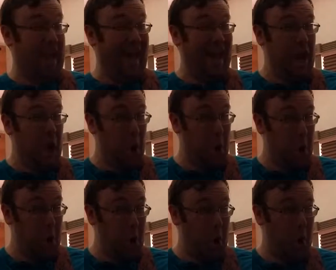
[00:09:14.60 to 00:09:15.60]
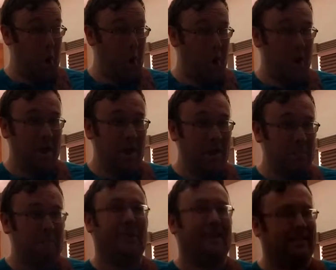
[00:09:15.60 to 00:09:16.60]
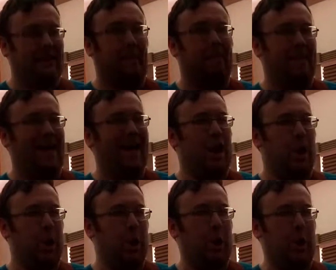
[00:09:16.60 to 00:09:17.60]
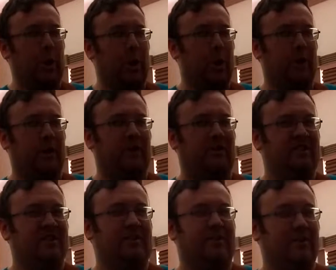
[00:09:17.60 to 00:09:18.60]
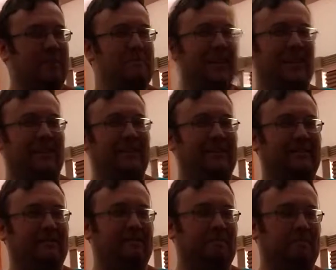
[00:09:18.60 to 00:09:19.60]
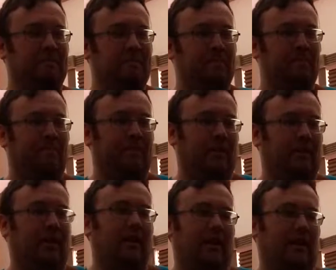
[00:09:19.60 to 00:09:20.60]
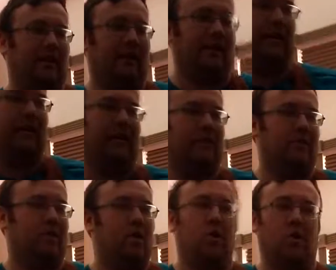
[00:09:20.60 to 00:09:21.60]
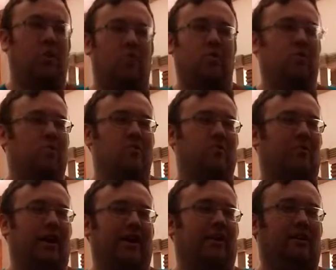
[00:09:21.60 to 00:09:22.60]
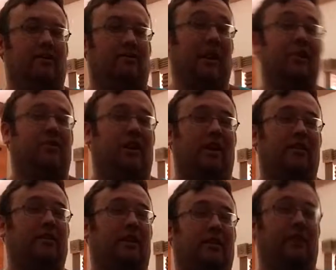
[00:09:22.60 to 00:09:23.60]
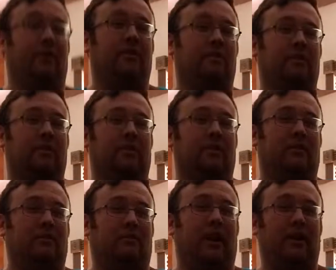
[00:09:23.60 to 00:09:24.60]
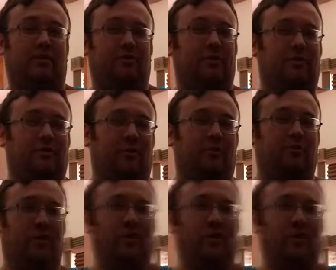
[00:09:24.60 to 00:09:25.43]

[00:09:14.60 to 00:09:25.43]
better, but they sound better. You know what I mean? Yeah. No. Ryan doesn't. Ryan's shaking his head no. Ryan, show them